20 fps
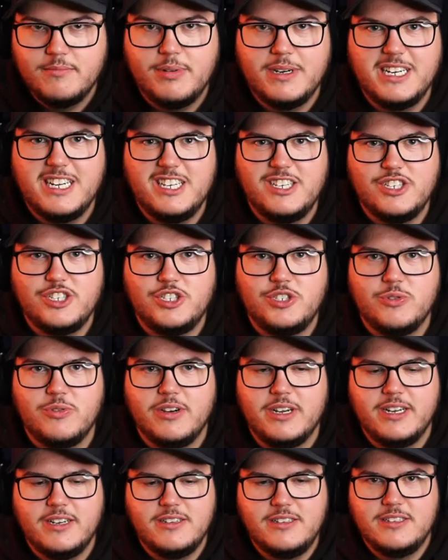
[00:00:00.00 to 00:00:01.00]
Brennan just
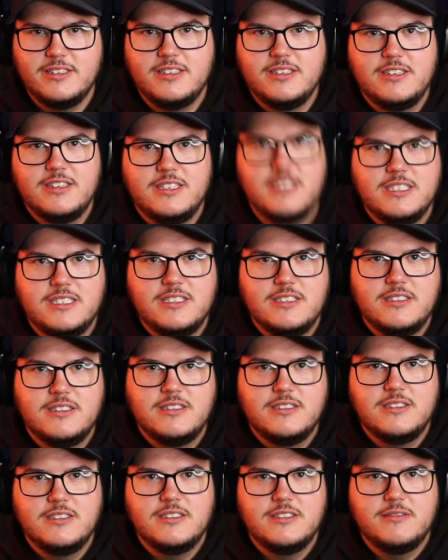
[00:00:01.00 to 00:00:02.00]
kidding.
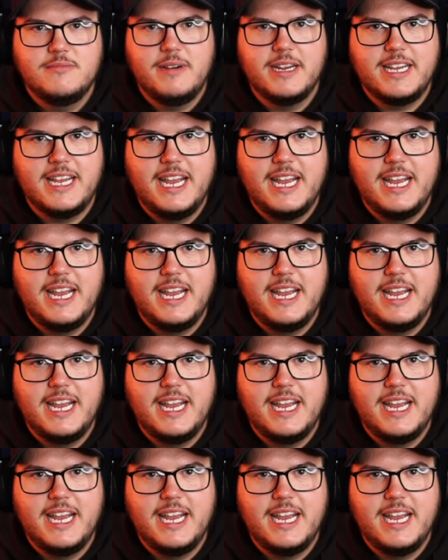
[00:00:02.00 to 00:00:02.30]
My